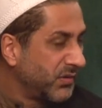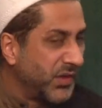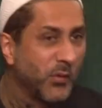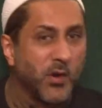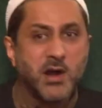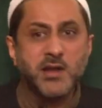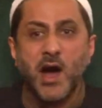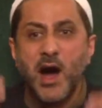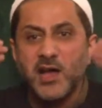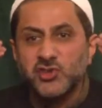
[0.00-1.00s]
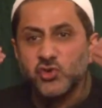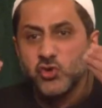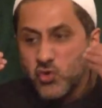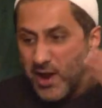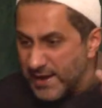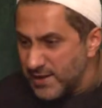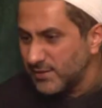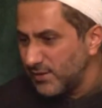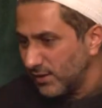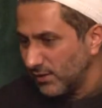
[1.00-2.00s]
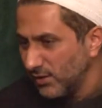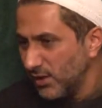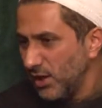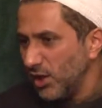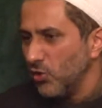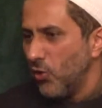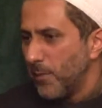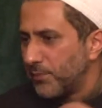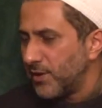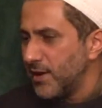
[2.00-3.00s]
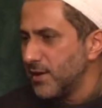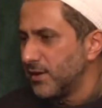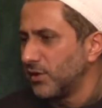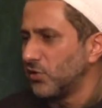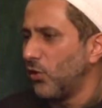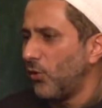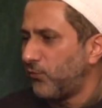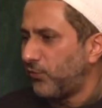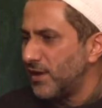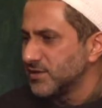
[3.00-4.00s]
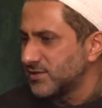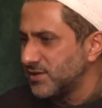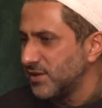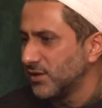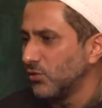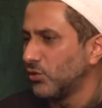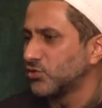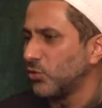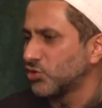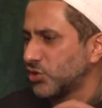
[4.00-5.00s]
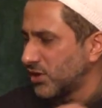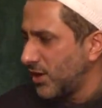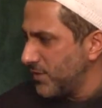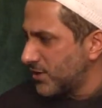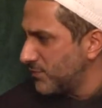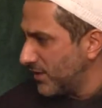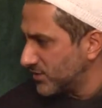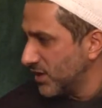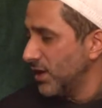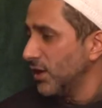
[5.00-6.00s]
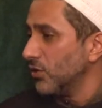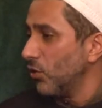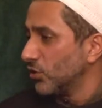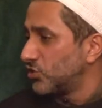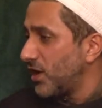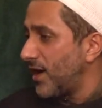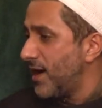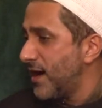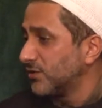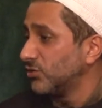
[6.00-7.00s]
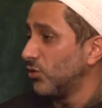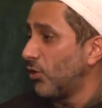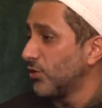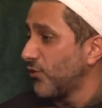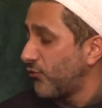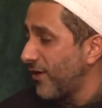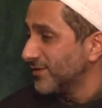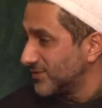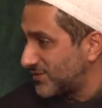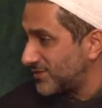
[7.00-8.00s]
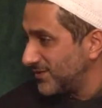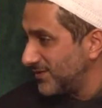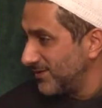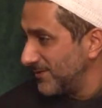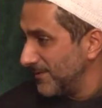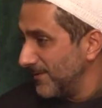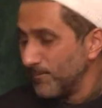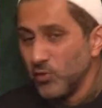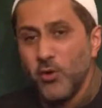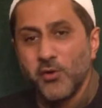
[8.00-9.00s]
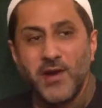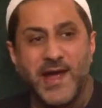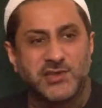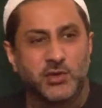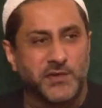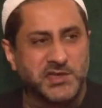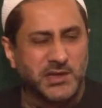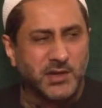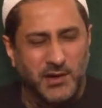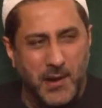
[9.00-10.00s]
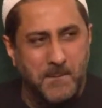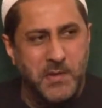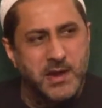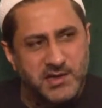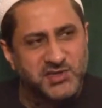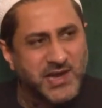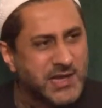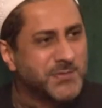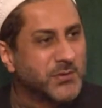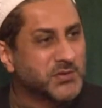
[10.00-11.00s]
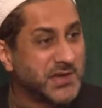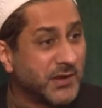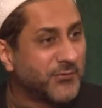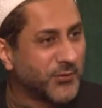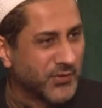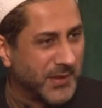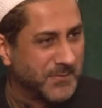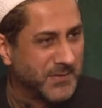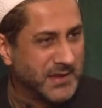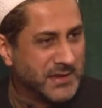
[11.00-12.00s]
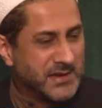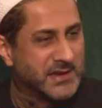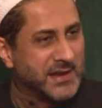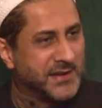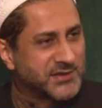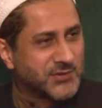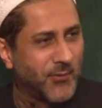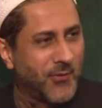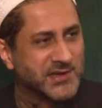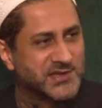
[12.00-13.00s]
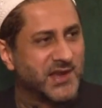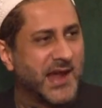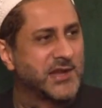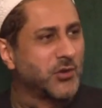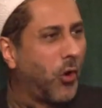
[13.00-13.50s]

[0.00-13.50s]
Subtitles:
They weren't asked to do anything. No prayer, no fasting, no social commitments, no jihad, no defense, no rights of each other. A mere statement was enough for them. He saw a slight